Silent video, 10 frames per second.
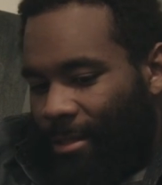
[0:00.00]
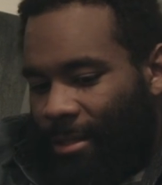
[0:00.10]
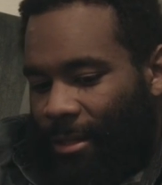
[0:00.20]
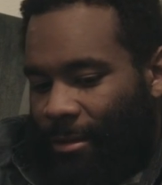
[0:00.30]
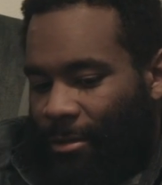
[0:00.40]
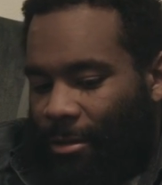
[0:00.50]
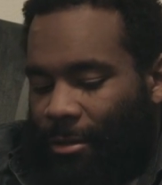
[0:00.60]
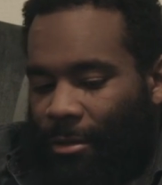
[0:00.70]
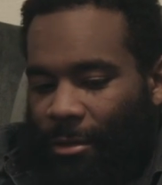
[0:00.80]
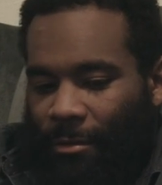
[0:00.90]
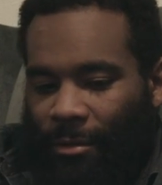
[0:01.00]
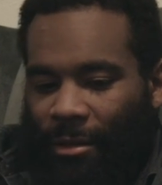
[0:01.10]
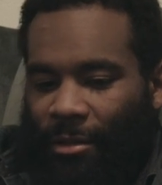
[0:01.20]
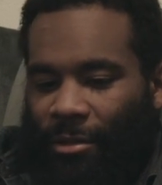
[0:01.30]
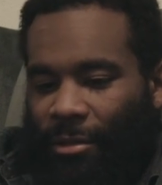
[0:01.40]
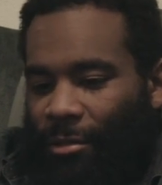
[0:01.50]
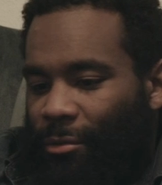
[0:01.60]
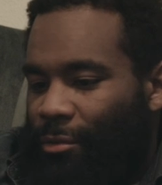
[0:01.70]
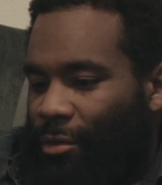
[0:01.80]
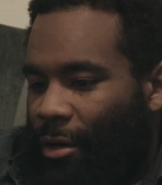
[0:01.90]
This dang dog.
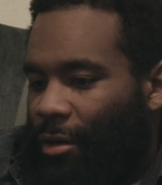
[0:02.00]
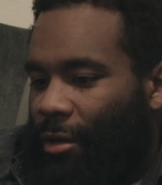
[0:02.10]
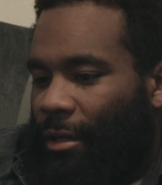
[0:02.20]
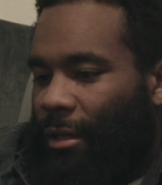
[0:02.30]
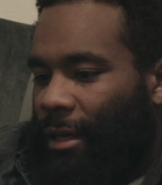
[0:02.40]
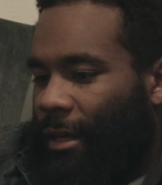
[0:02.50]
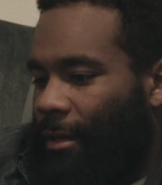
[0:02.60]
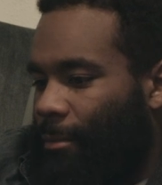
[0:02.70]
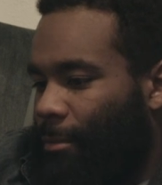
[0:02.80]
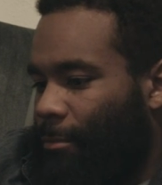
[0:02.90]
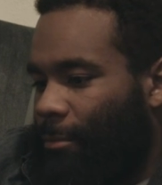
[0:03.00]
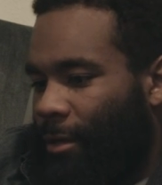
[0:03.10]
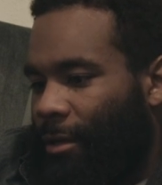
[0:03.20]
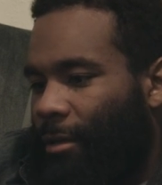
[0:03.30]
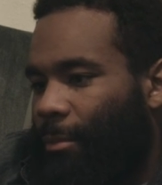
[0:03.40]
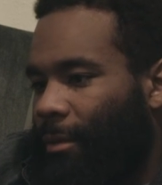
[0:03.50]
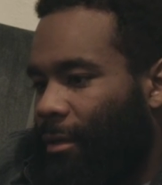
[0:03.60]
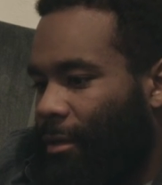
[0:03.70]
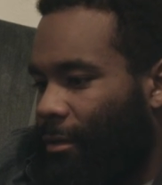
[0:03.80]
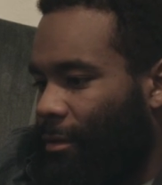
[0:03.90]
You dog and cat been running up in
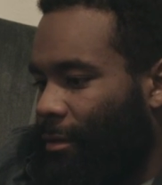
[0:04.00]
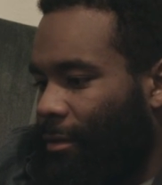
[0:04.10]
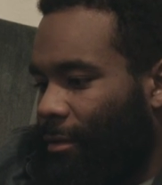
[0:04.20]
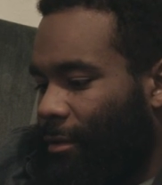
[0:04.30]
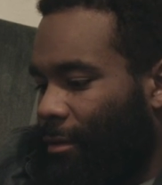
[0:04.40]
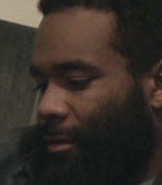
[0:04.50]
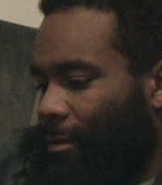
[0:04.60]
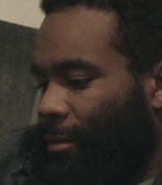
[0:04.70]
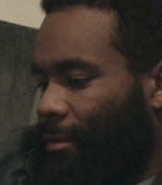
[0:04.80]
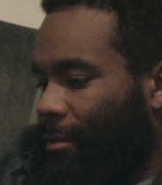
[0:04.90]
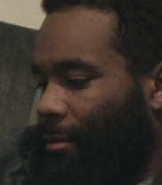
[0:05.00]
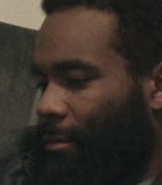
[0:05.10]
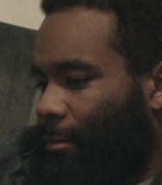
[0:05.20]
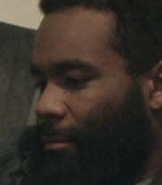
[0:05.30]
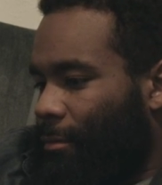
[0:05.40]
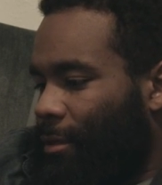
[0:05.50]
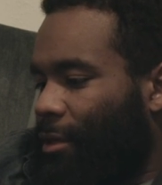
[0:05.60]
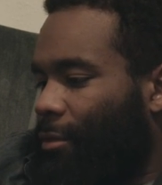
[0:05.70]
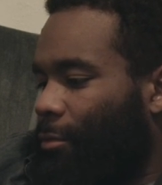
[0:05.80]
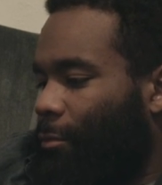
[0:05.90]
here. What do
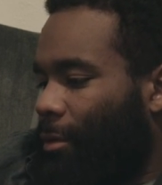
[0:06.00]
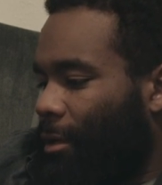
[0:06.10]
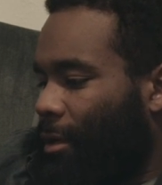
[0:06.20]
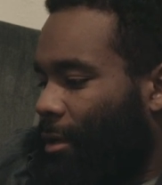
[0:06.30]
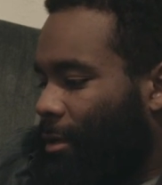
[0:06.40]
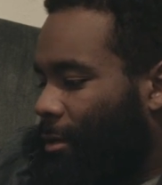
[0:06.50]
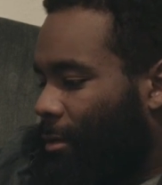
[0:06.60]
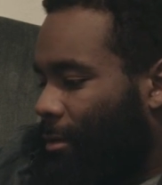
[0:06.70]
you want?